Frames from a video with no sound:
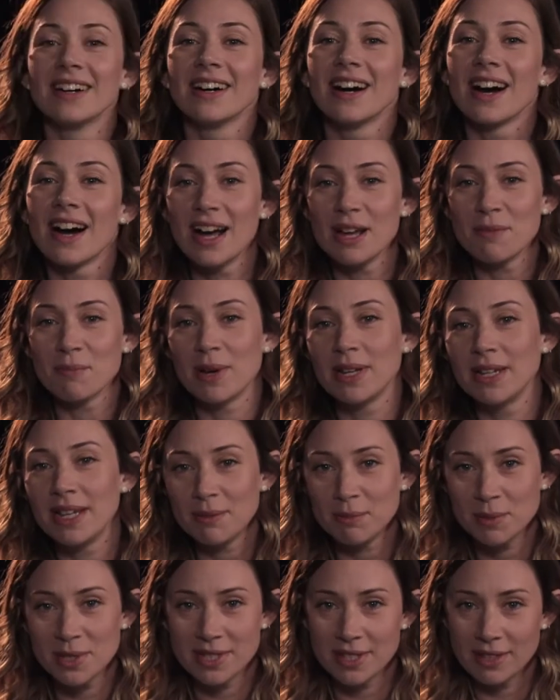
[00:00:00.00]
Hi, my
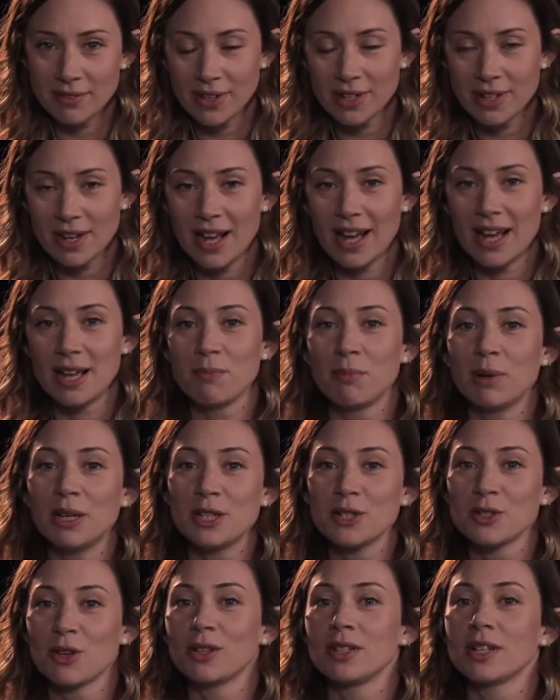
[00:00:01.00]
name is Ivana. I
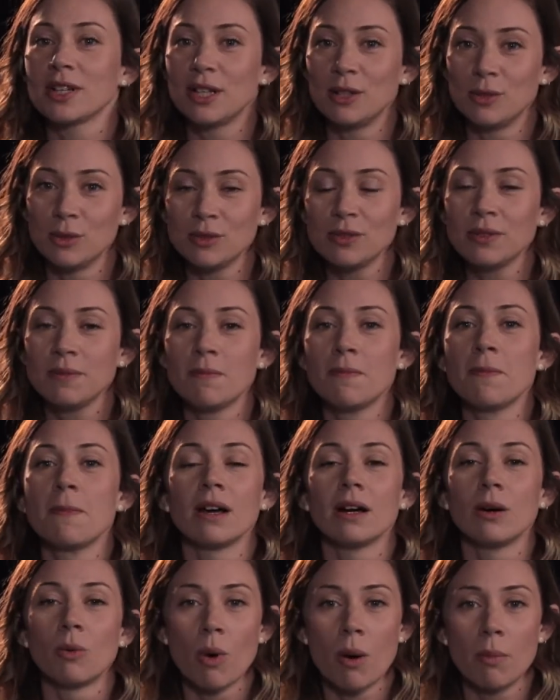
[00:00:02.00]
play Sonja Kljun,
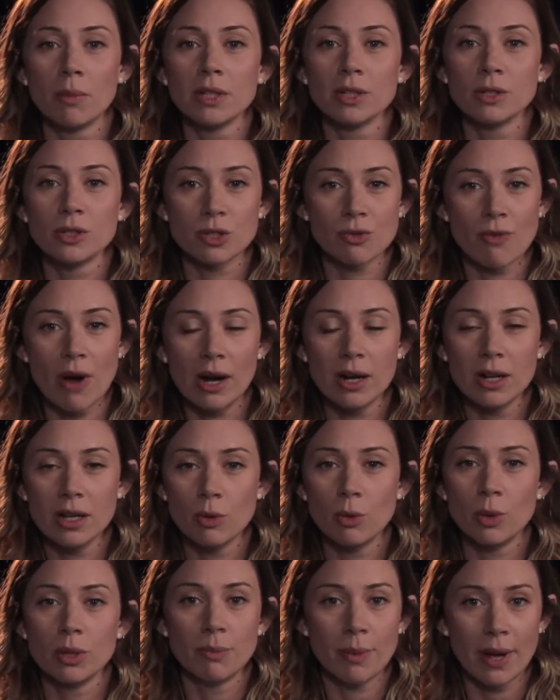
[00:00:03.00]
a woman who's
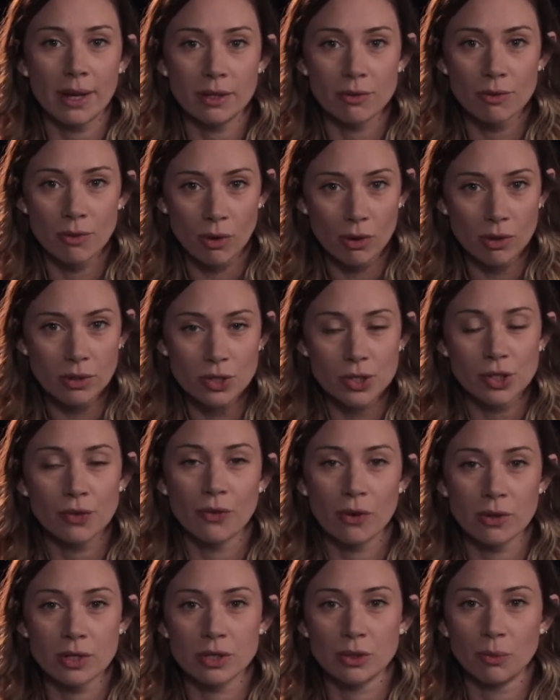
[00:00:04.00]
struggling with many roles she
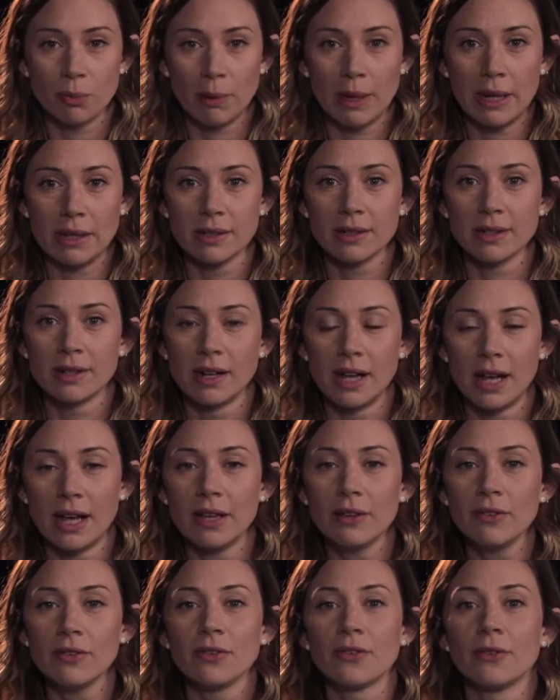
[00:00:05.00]
forced to play in her
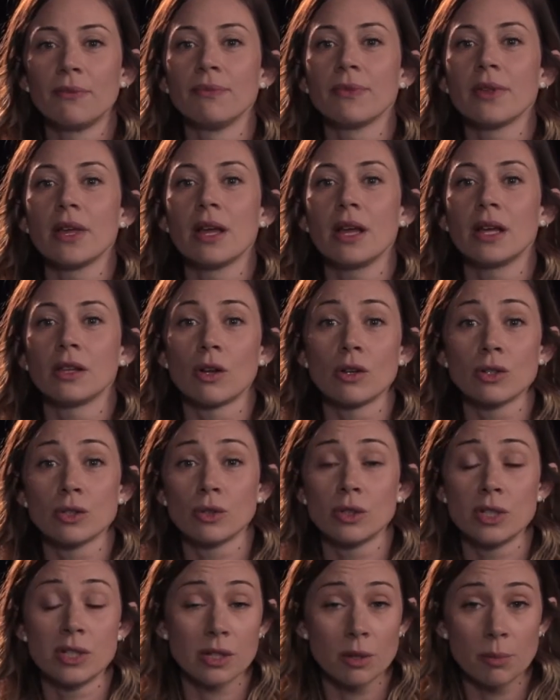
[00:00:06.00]
life, and
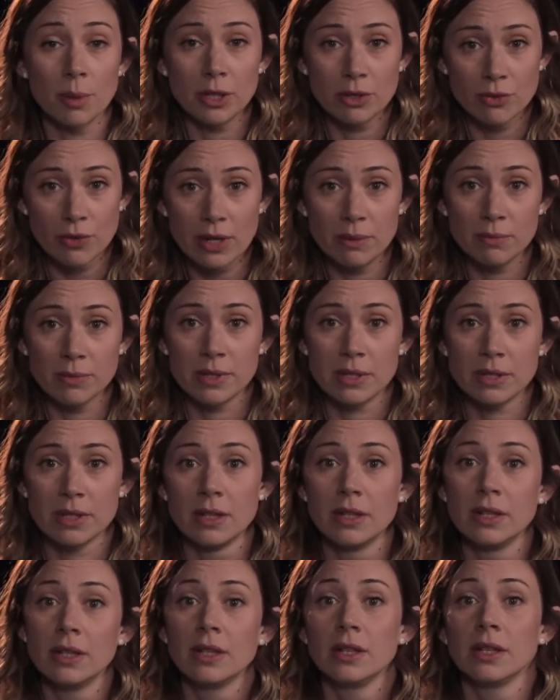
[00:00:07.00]
also disturbing dreams
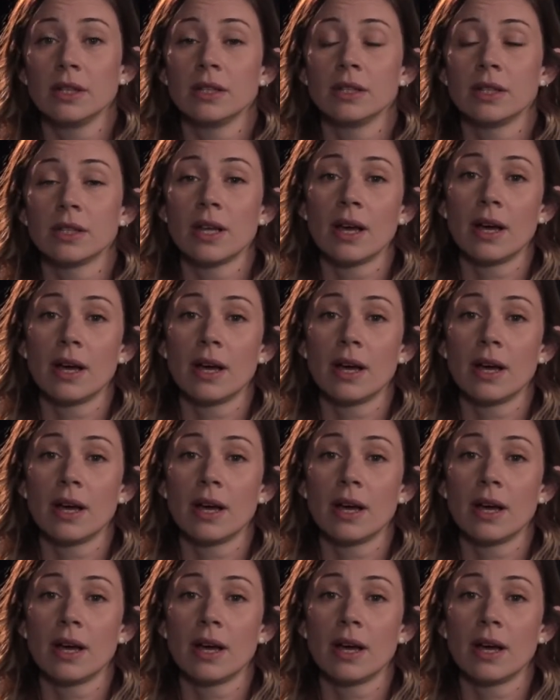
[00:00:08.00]
that